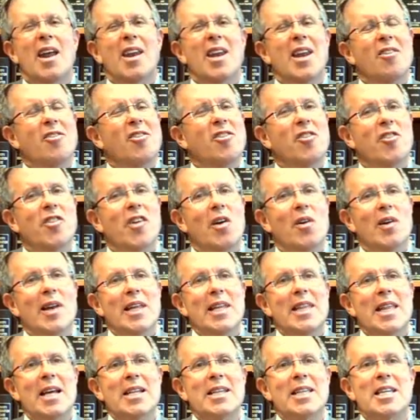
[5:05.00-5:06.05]
not
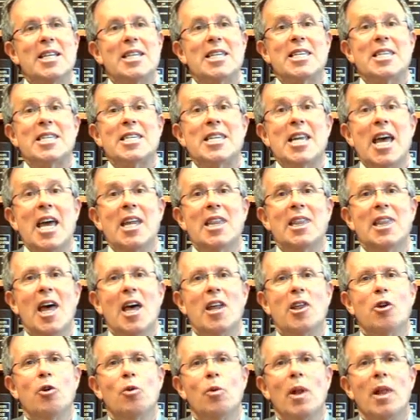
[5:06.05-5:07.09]
necessarily that the state
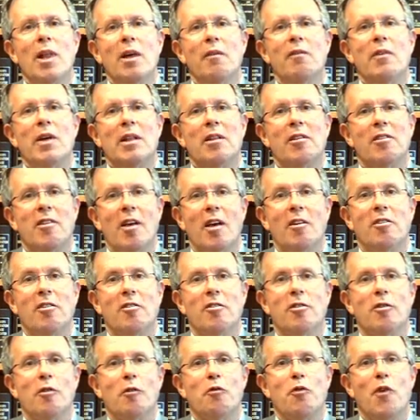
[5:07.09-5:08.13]
that you live in says
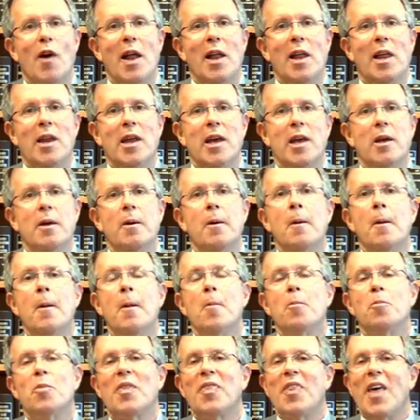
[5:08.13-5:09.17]
is a felony,
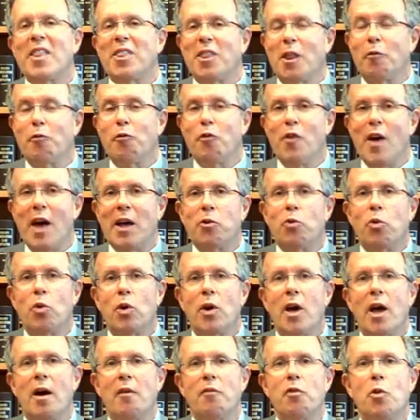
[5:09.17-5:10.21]
but that the
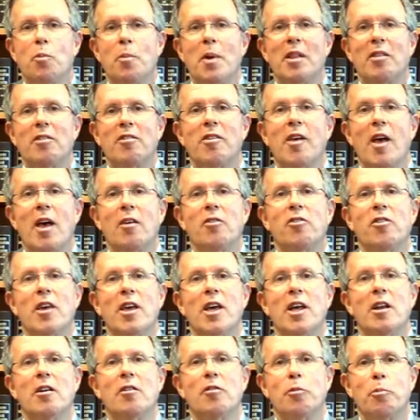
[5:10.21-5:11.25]
federal government
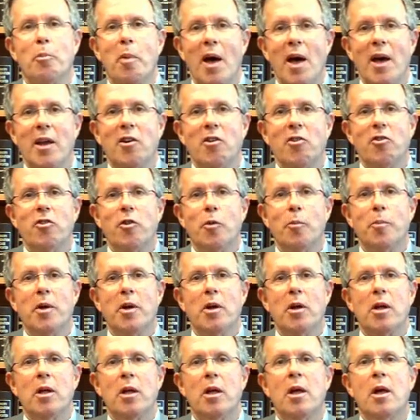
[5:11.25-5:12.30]
says it is
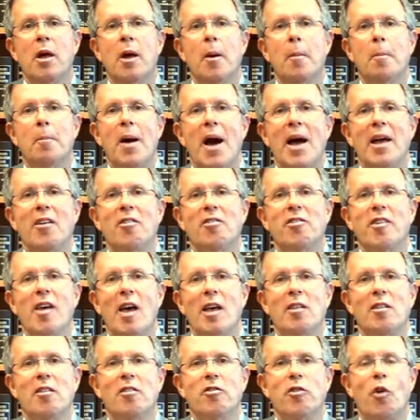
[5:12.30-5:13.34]
punishable by a
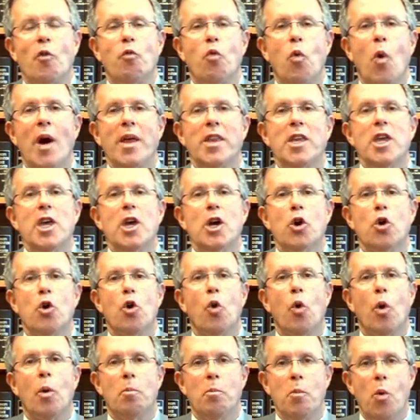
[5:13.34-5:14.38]
sentence of one
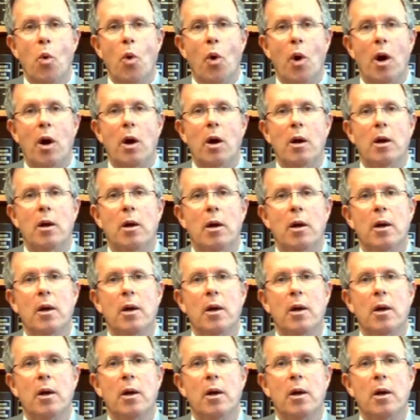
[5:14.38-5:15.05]
year or more.